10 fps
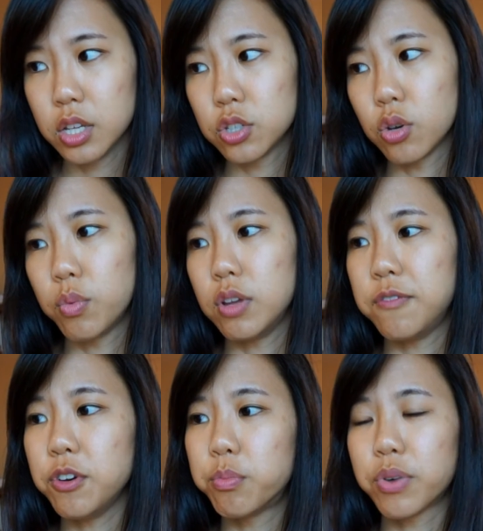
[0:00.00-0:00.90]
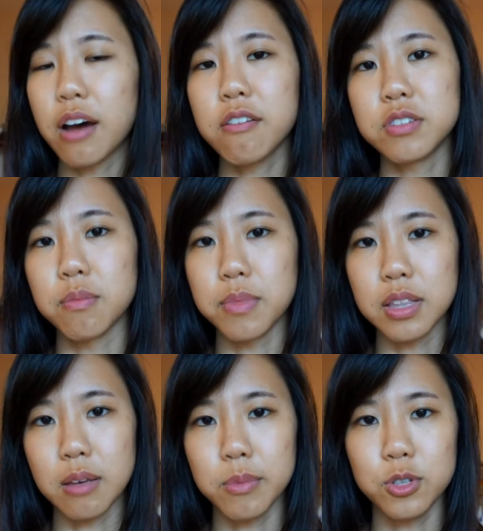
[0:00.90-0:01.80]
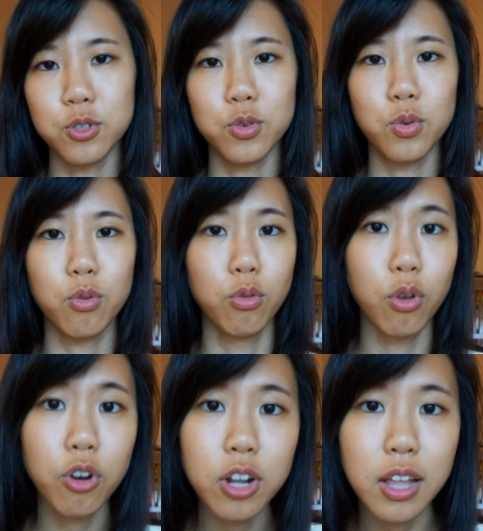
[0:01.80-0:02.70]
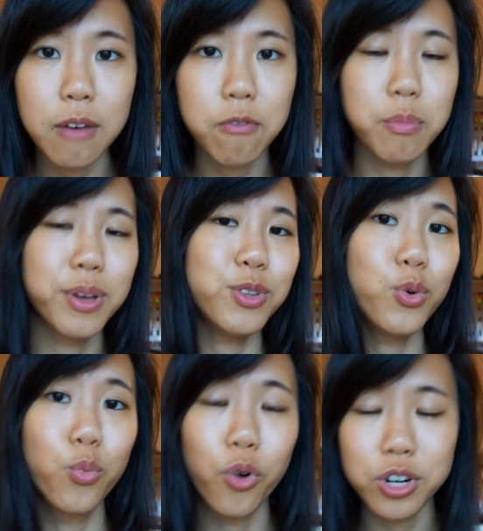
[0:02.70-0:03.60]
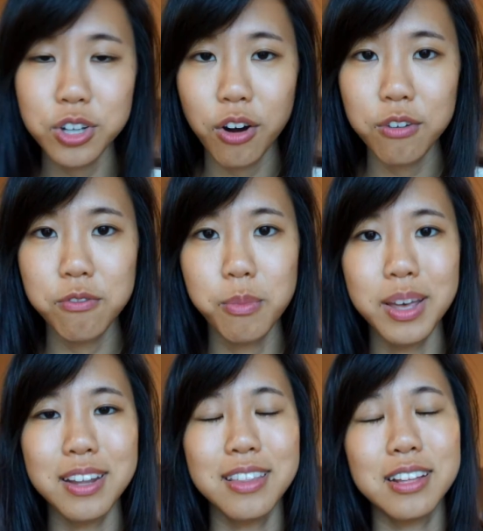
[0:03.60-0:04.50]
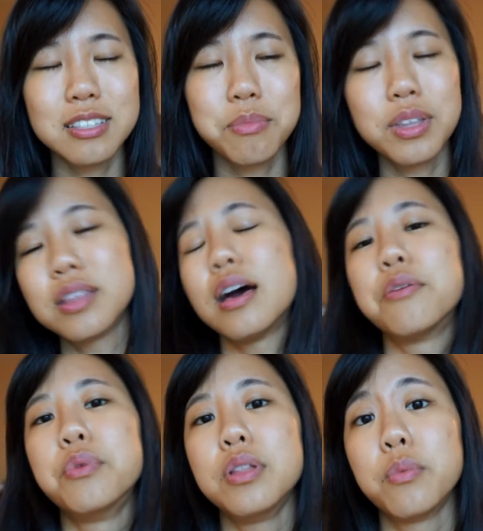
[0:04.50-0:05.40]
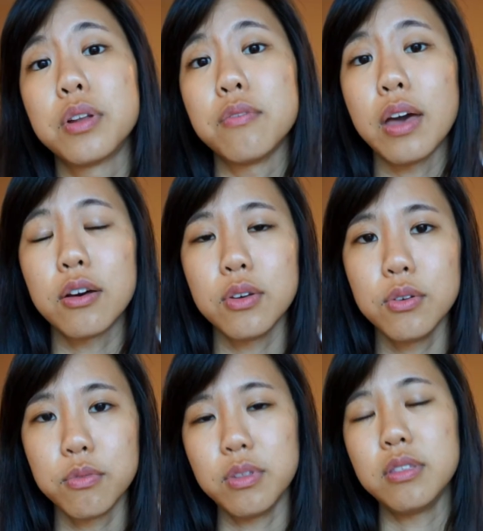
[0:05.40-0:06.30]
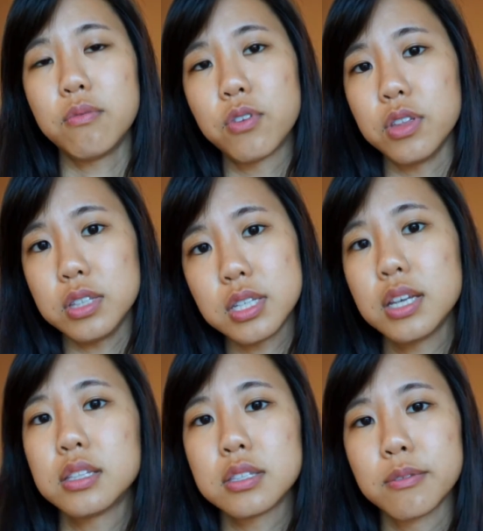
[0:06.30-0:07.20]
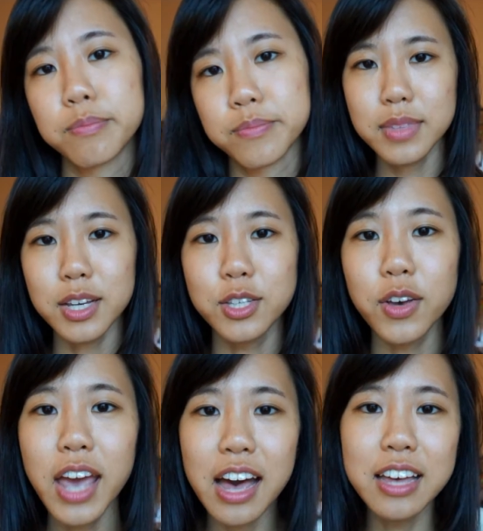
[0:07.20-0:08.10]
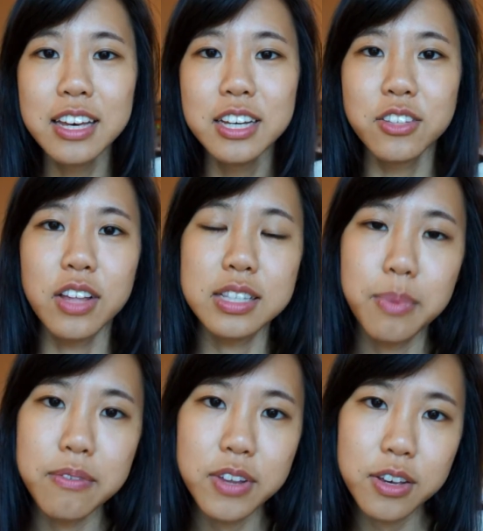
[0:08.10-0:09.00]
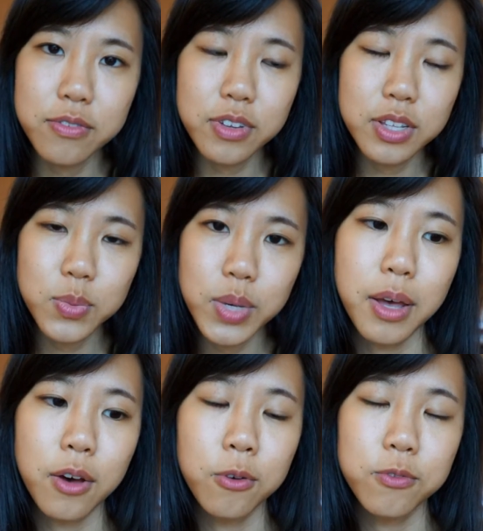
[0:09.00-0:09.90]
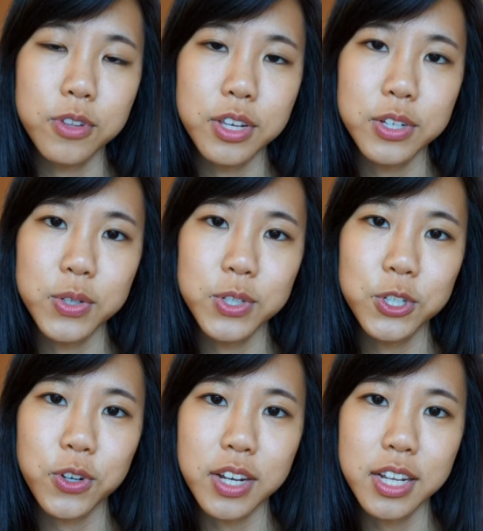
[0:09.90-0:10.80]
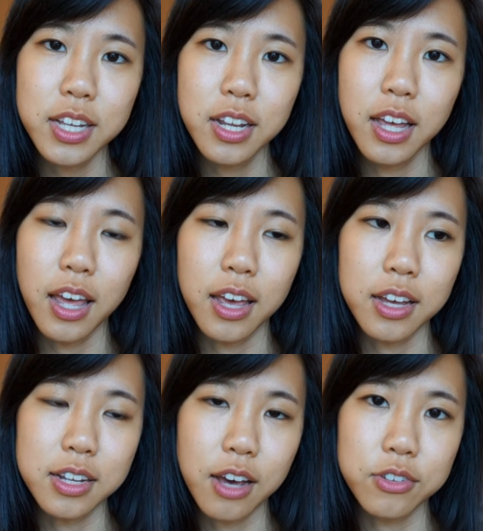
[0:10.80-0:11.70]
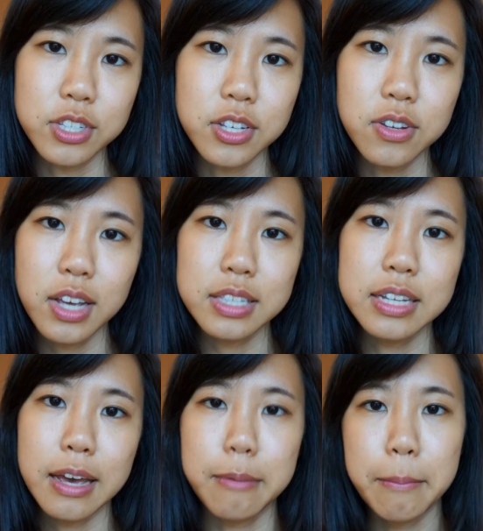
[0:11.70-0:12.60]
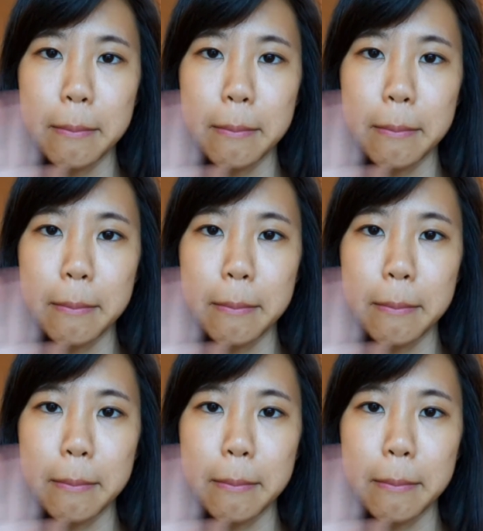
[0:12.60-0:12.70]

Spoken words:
So when you feel proud of something, that means you learned a lot from it, you worked hard from it, and that's something that I really want to value for these kids. So yeah, so that's my video for this week. Hopefully you enjoyed it, and I'll see you next time.